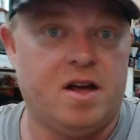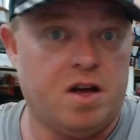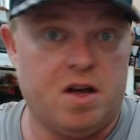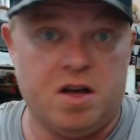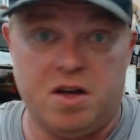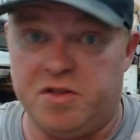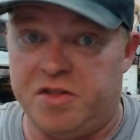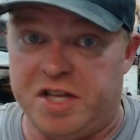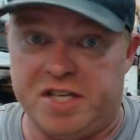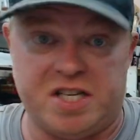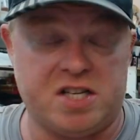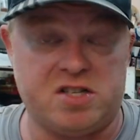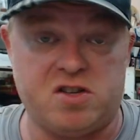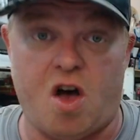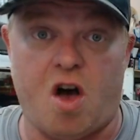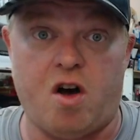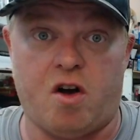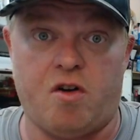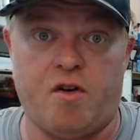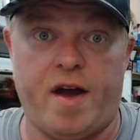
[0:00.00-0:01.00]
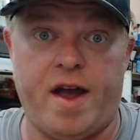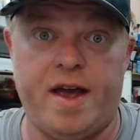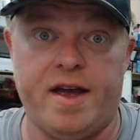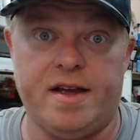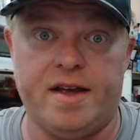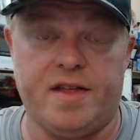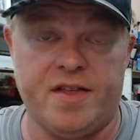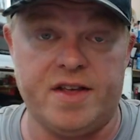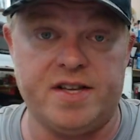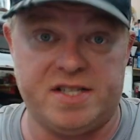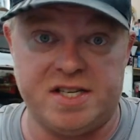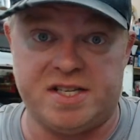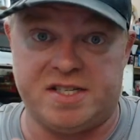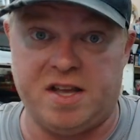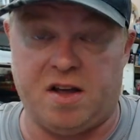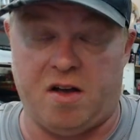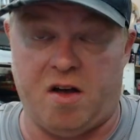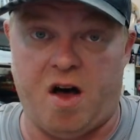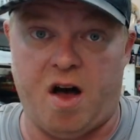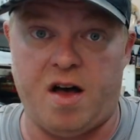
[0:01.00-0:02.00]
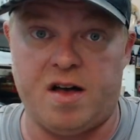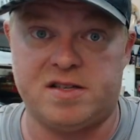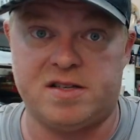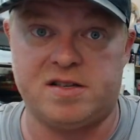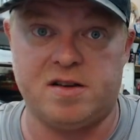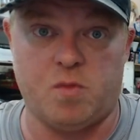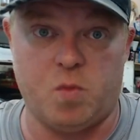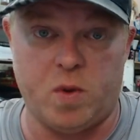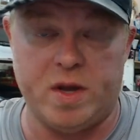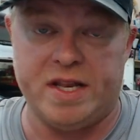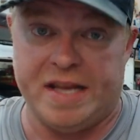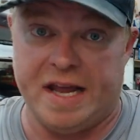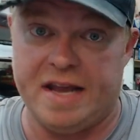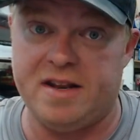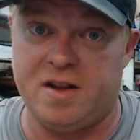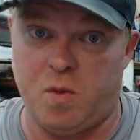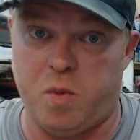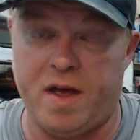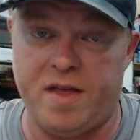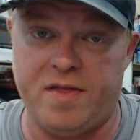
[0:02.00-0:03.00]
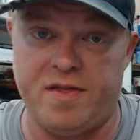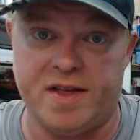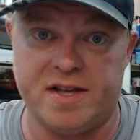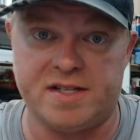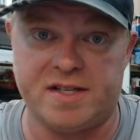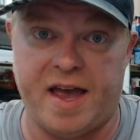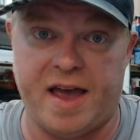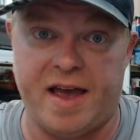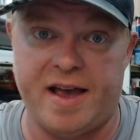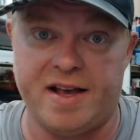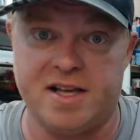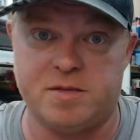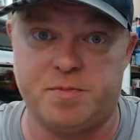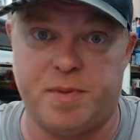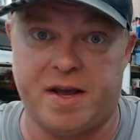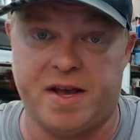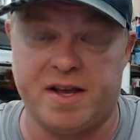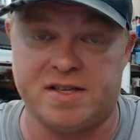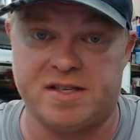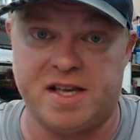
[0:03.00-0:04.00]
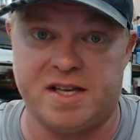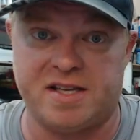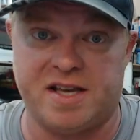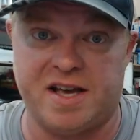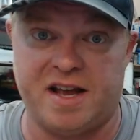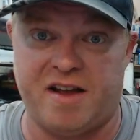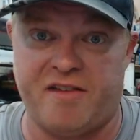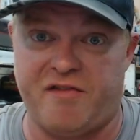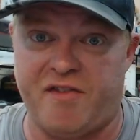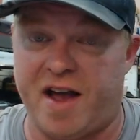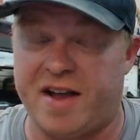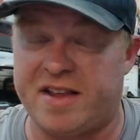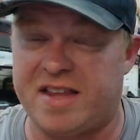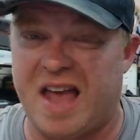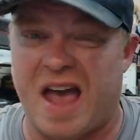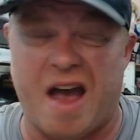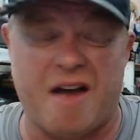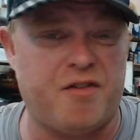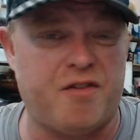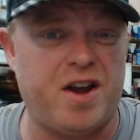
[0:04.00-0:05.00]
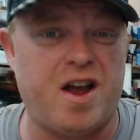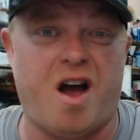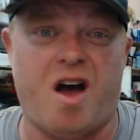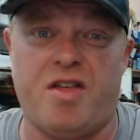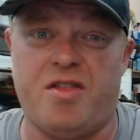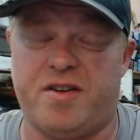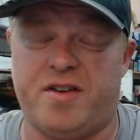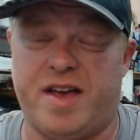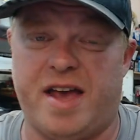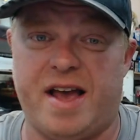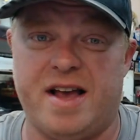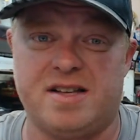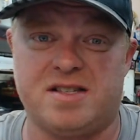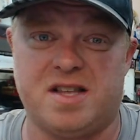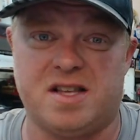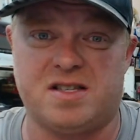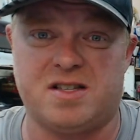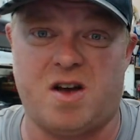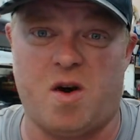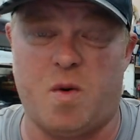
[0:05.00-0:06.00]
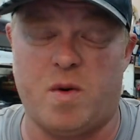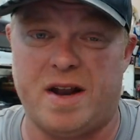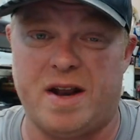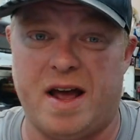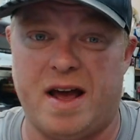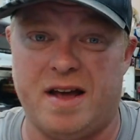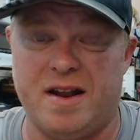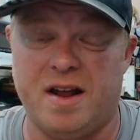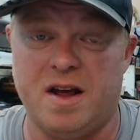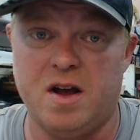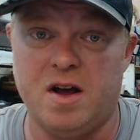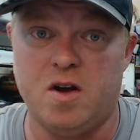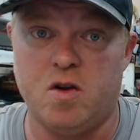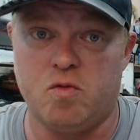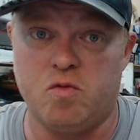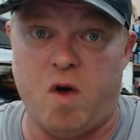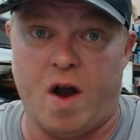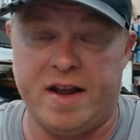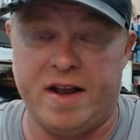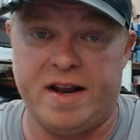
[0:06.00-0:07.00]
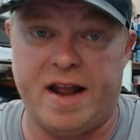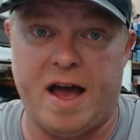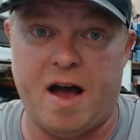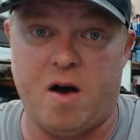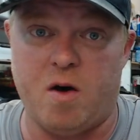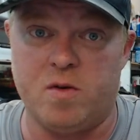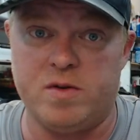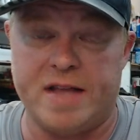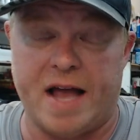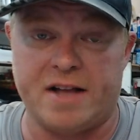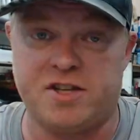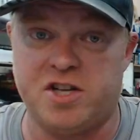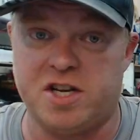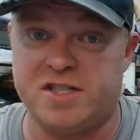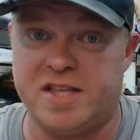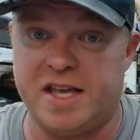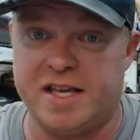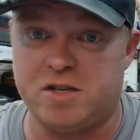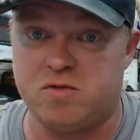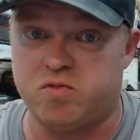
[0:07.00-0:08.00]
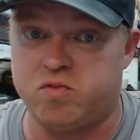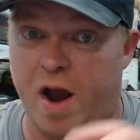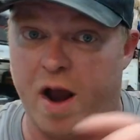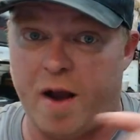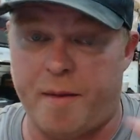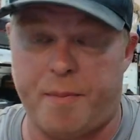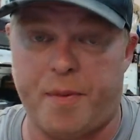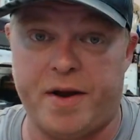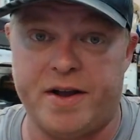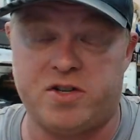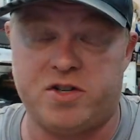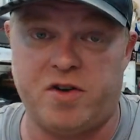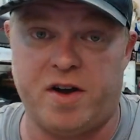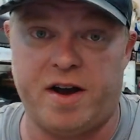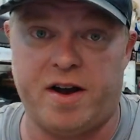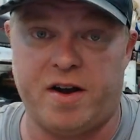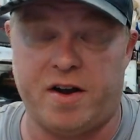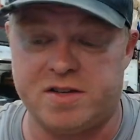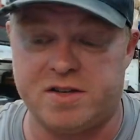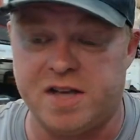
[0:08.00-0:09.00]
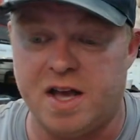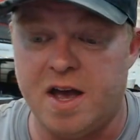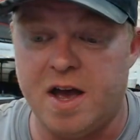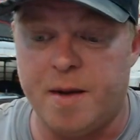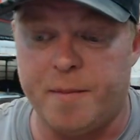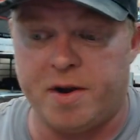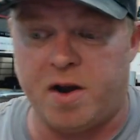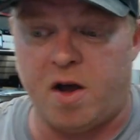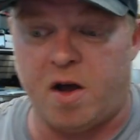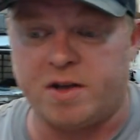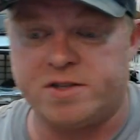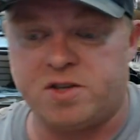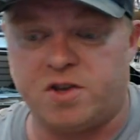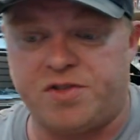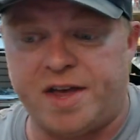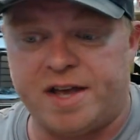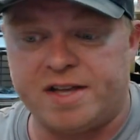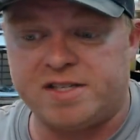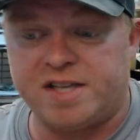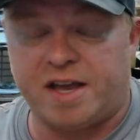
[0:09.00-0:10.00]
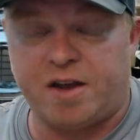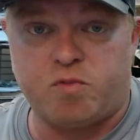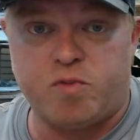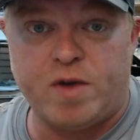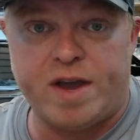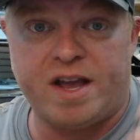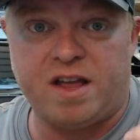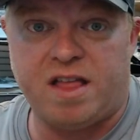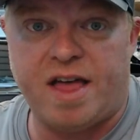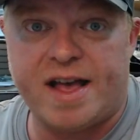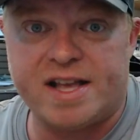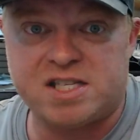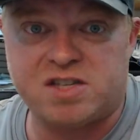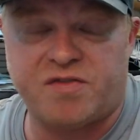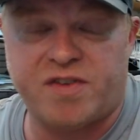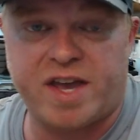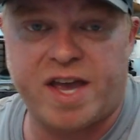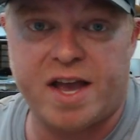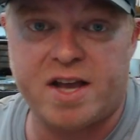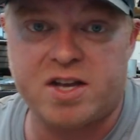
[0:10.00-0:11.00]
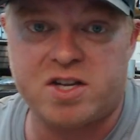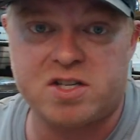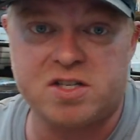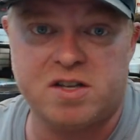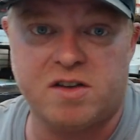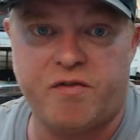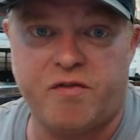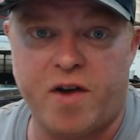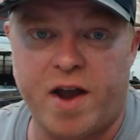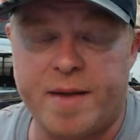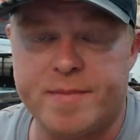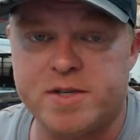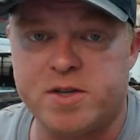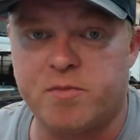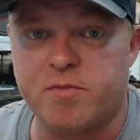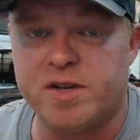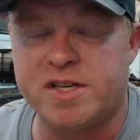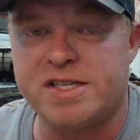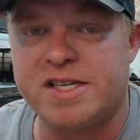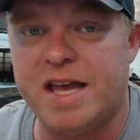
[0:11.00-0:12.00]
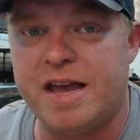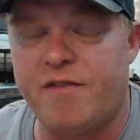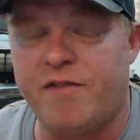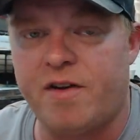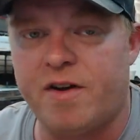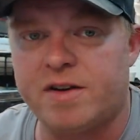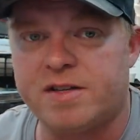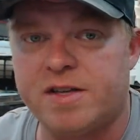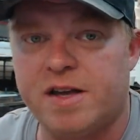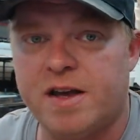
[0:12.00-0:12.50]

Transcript: This is all great, and this is still awesome. We need to win this case, because this can affect every other case that's going on right now. Not just these rare breed triggers, but also things like reclassifications of frames and receivers,